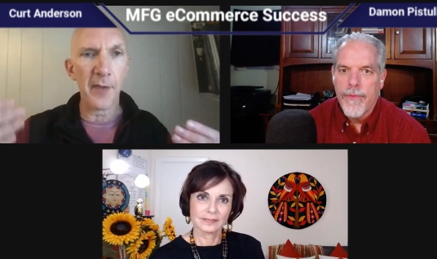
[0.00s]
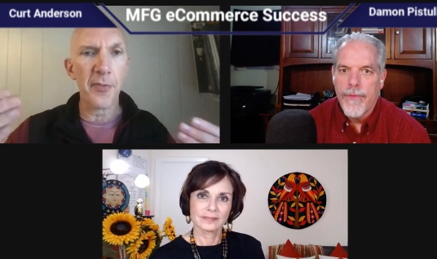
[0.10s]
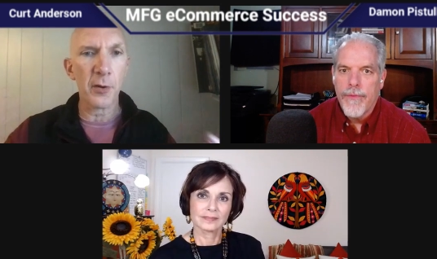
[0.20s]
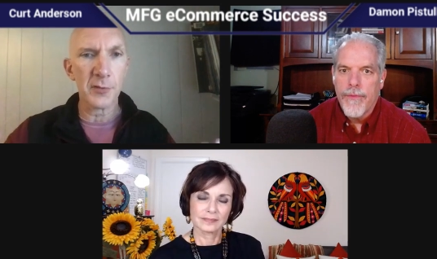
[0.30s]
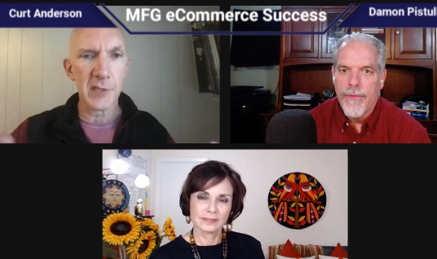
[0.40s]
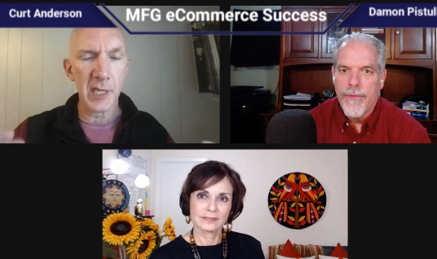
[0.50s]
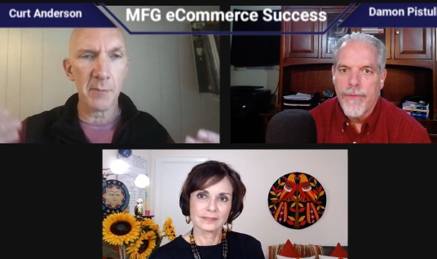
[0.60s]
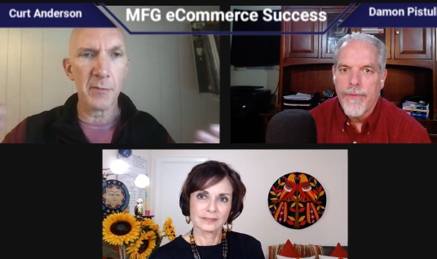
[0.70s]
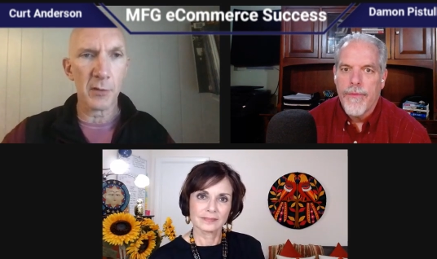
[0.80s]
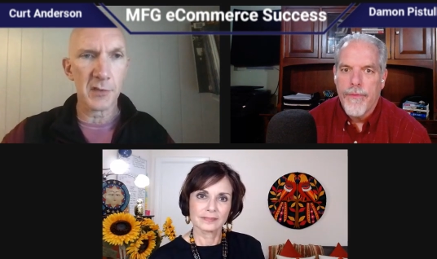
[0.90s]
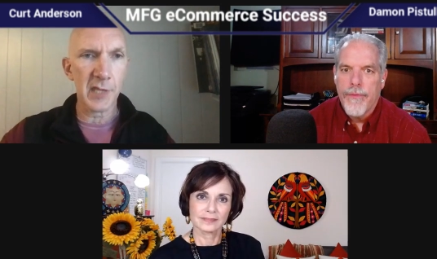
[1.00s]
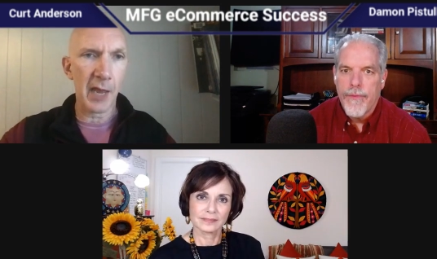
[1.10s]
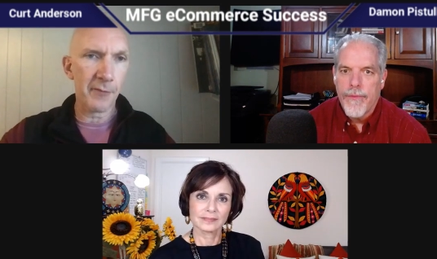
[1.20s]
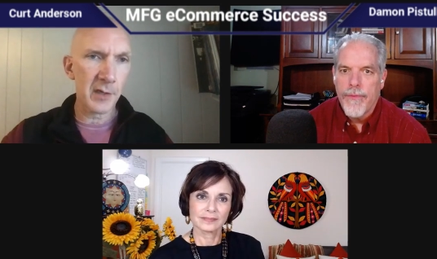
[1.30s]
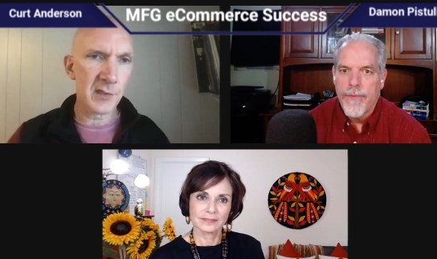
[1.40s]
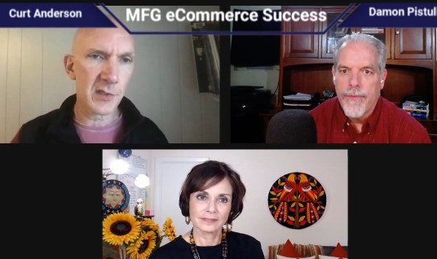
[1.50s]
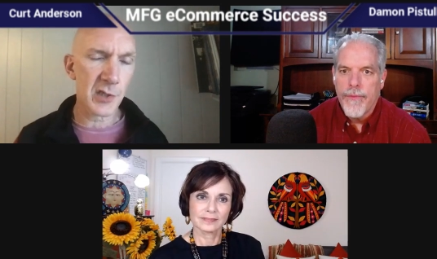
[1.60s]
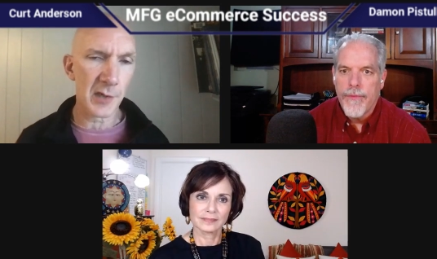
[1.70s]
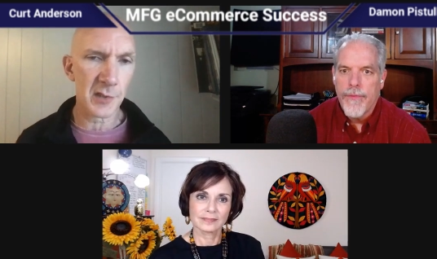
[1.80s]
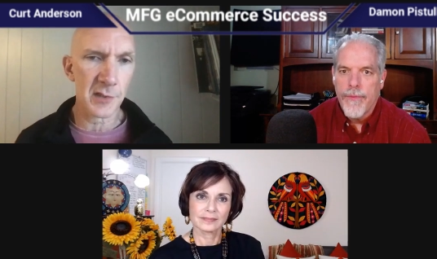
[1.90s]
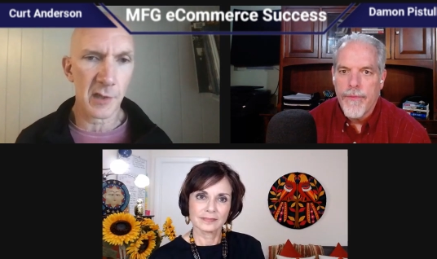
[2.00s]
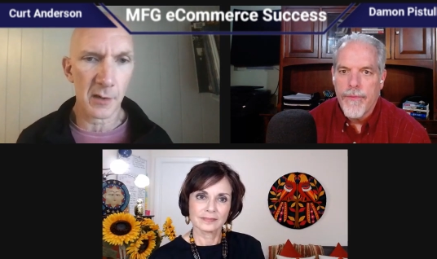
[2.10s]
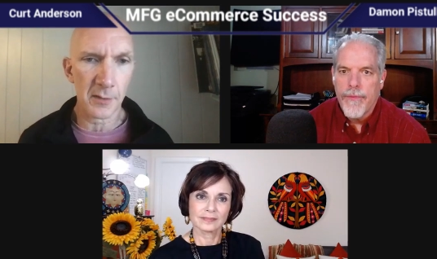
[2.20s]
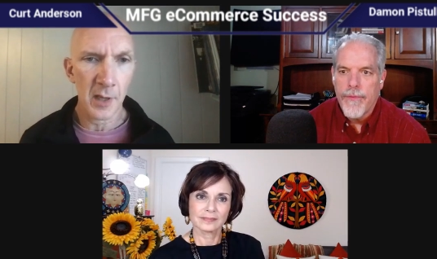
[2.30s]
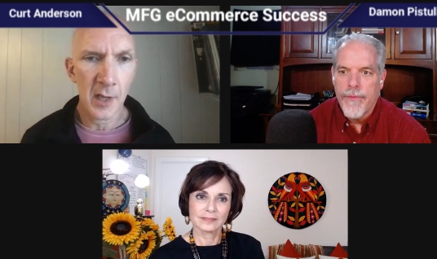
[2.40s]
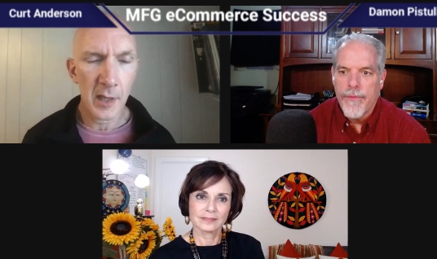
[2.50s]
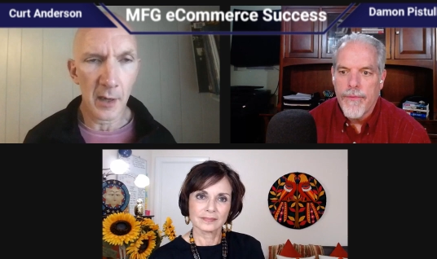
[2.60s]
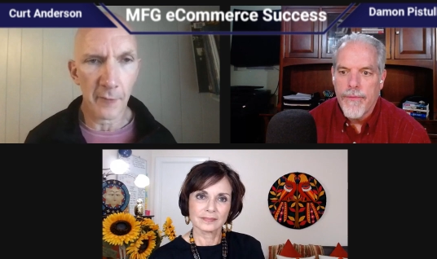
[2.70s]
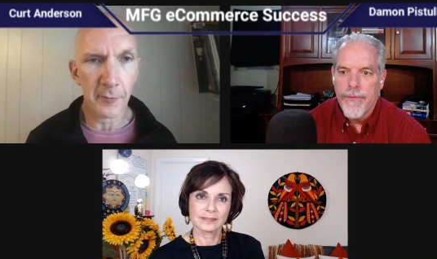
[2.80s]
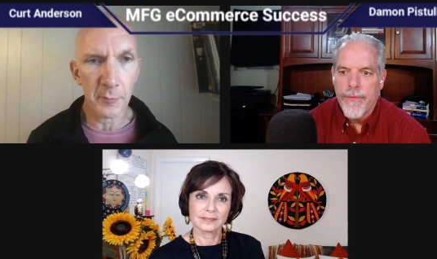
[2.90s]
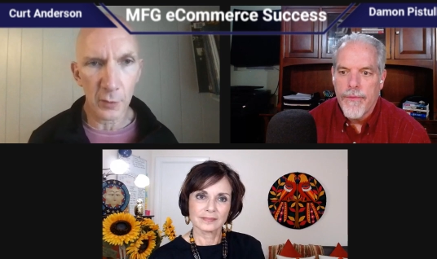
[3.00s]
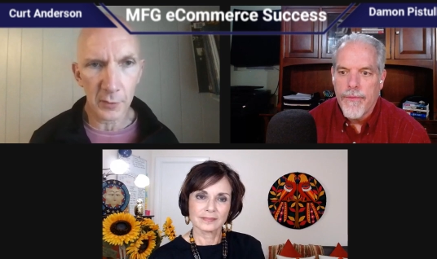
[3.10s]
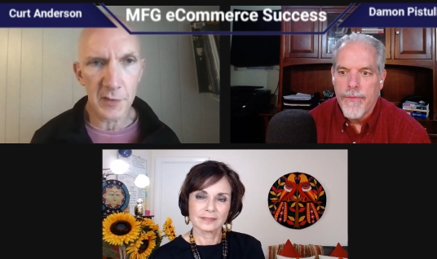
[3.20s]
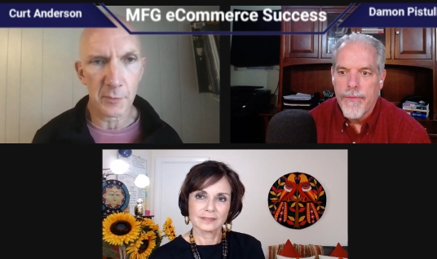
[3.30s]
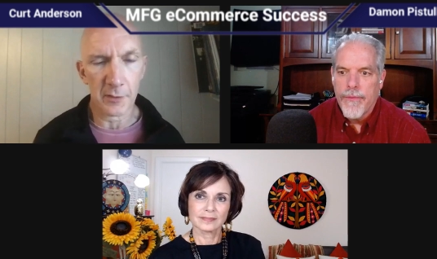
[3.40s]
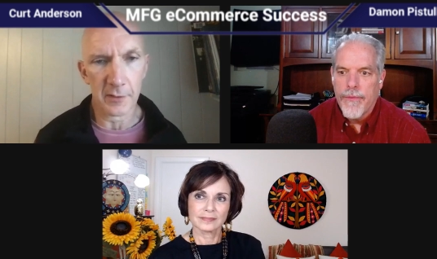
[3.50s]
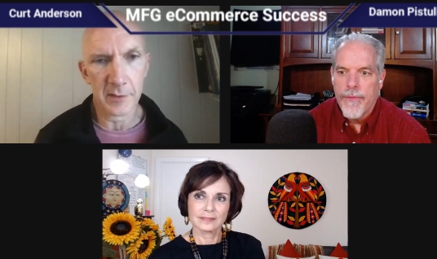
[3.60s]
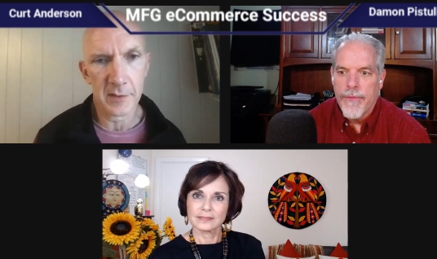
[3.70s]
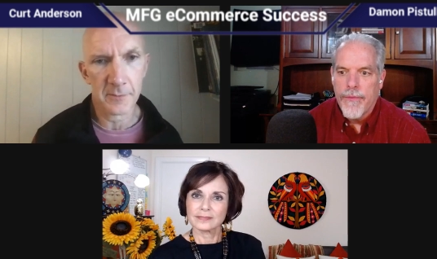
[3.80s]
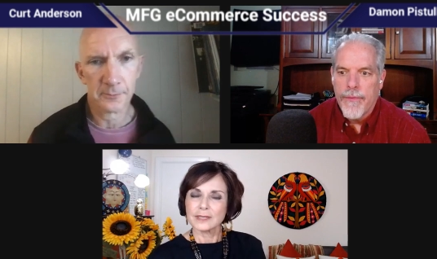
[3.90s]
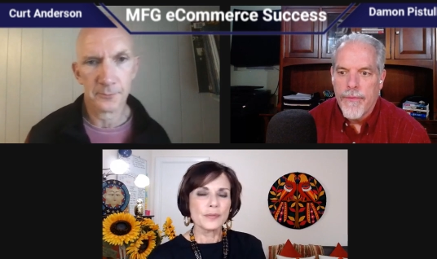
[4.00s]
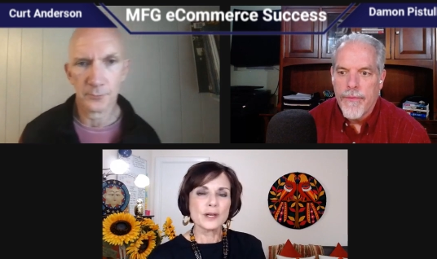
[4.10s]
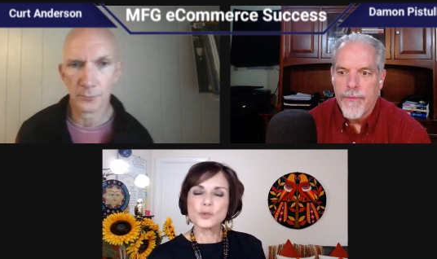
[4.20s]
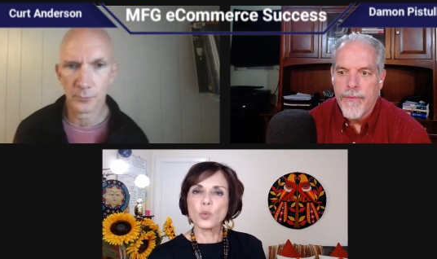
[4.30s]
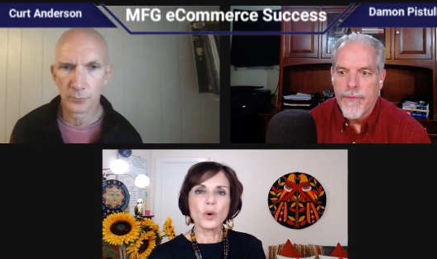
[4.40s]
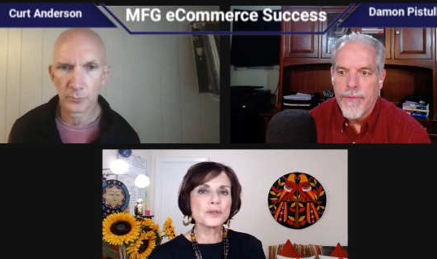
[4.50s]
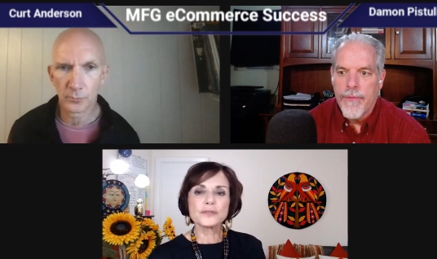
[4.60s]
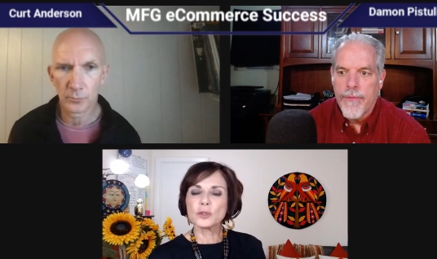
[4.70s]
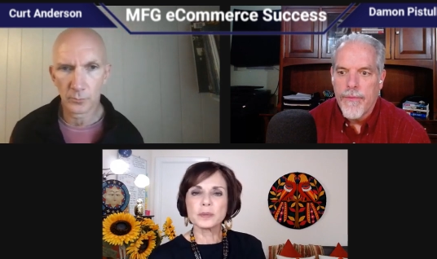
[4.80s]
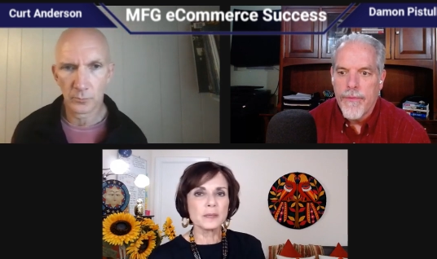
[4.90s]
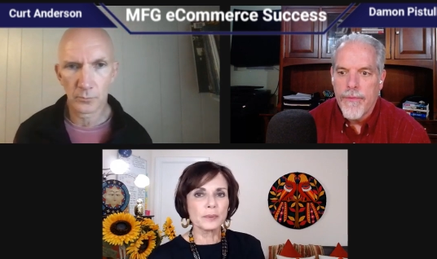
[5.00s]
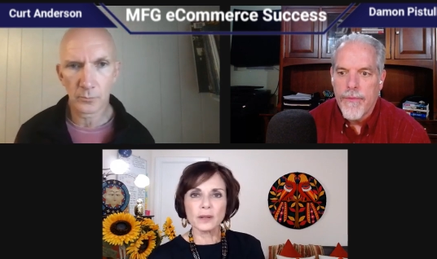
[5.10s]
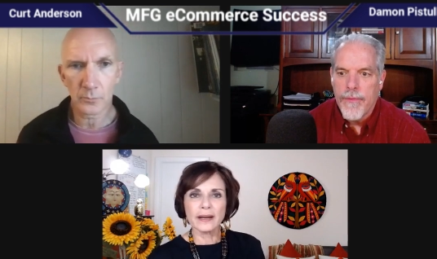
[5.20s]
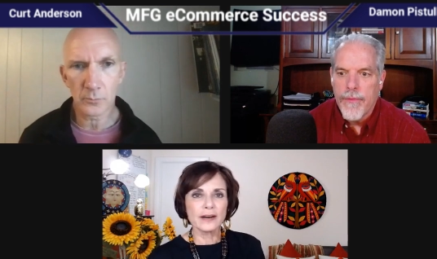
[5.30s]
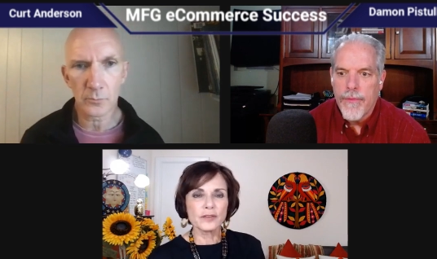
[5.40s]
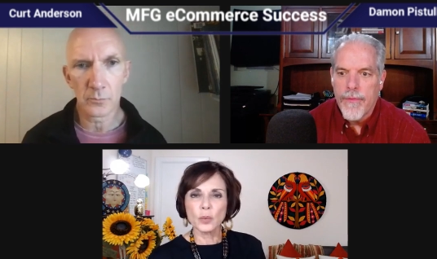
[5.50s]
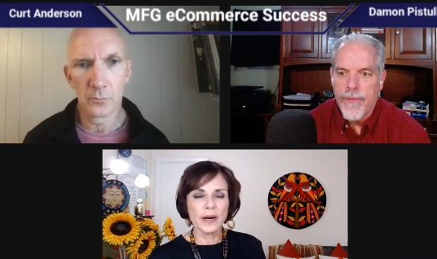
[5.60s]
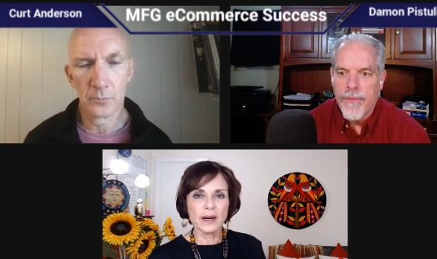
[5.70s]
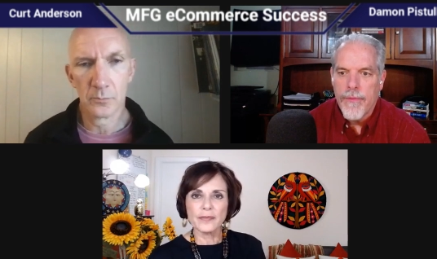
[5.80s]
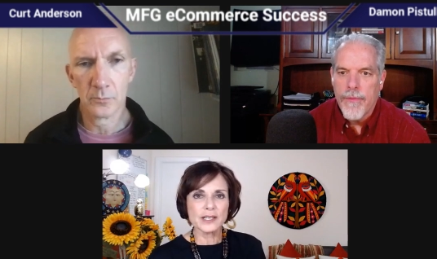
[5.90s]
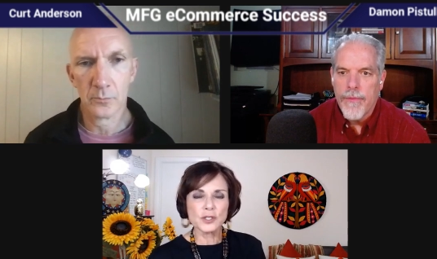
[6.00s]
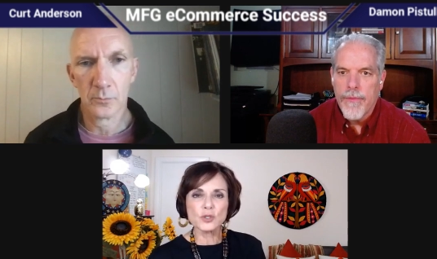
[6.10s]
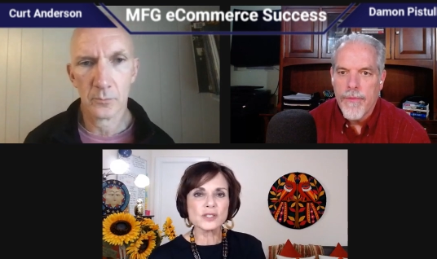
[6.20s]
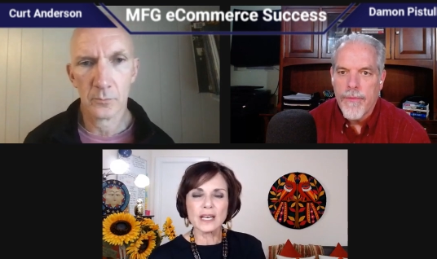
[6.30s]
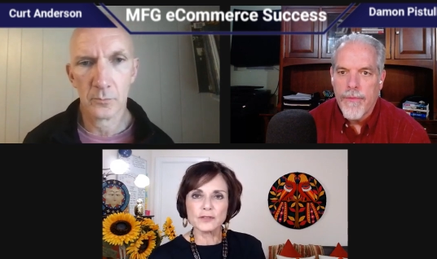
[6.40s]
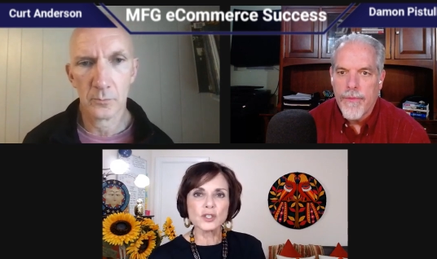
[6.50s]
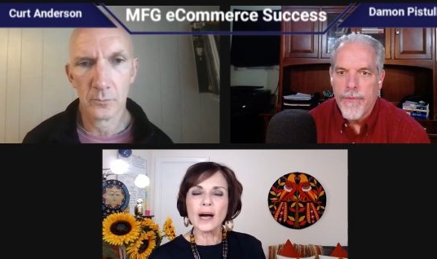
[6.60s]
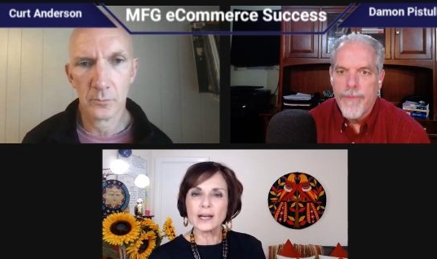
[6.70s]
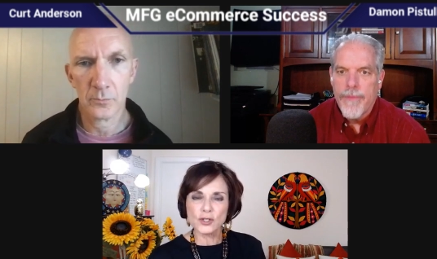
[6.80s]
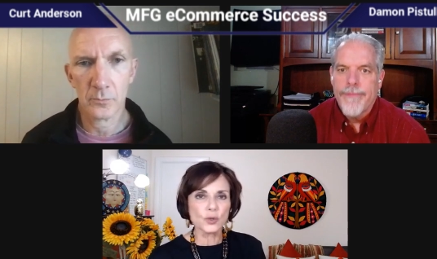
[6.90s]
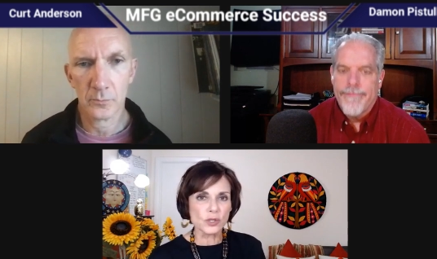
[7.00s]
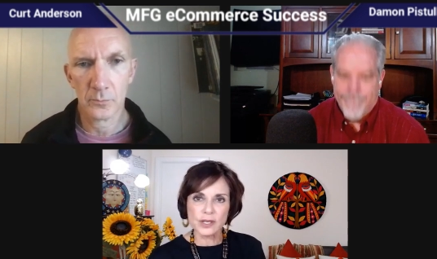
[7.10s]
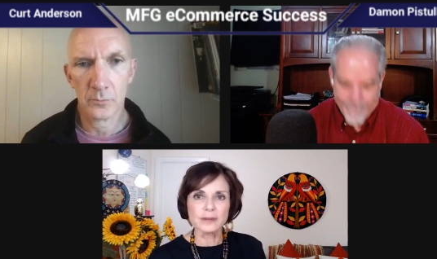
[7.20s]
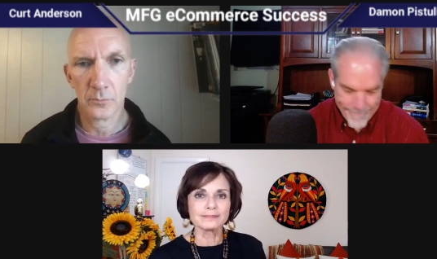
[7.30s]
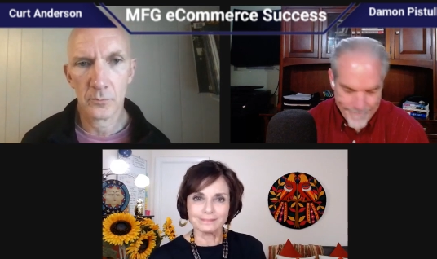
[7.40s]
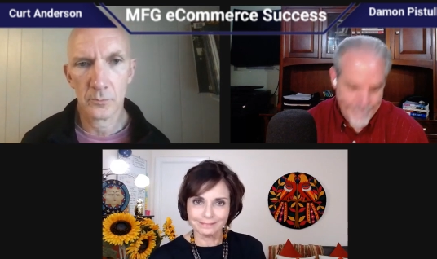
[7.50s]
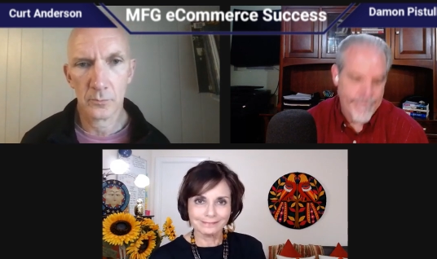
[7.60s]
Speaker 1: their team, their staff? Any suggestions there uh, from your experience?
Speaker 2: There's wonderful people everywhere that you just have to know how to source them.